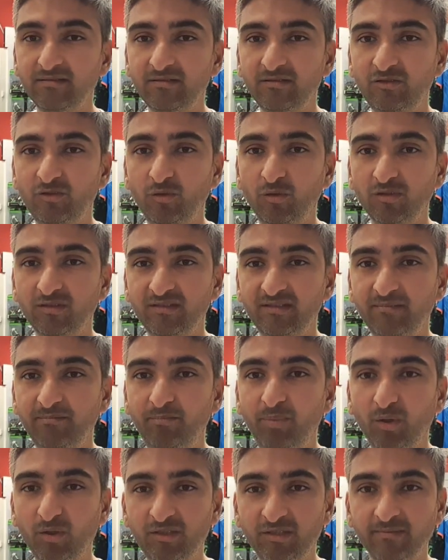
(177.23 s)
towards the
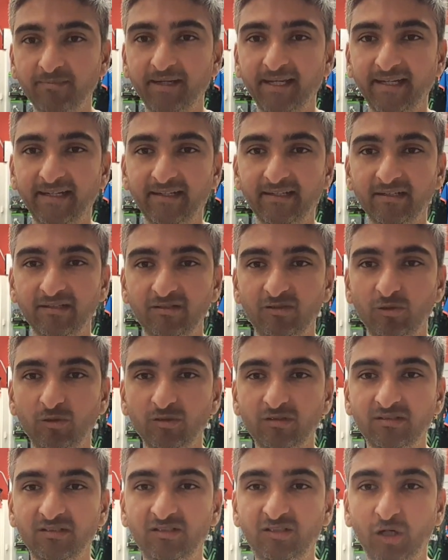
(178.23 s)
bottom end,
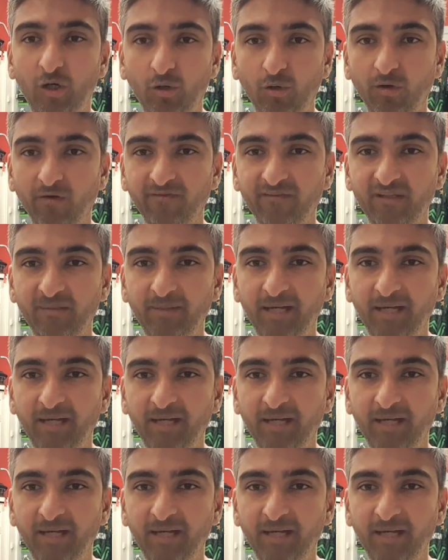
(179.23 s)
towards the toe of the